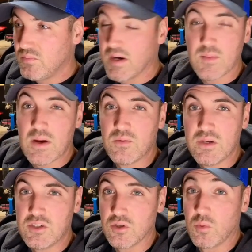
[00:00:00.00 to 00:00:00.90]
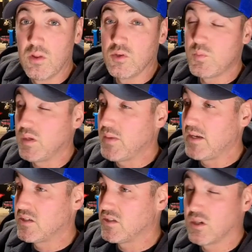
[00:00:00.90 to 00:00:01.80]
Rocky Mountain Regional, one of those big
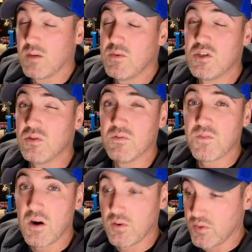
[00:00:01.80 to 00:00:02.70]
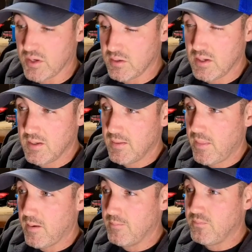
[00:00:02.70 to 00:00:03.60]
matches, you're going to be shooting farther than
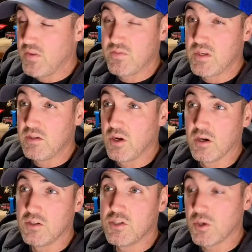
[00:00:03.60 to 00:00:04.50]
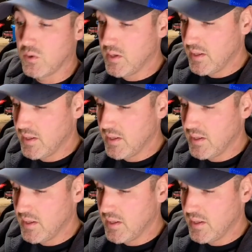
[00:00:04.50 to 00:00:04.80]
15 yards. So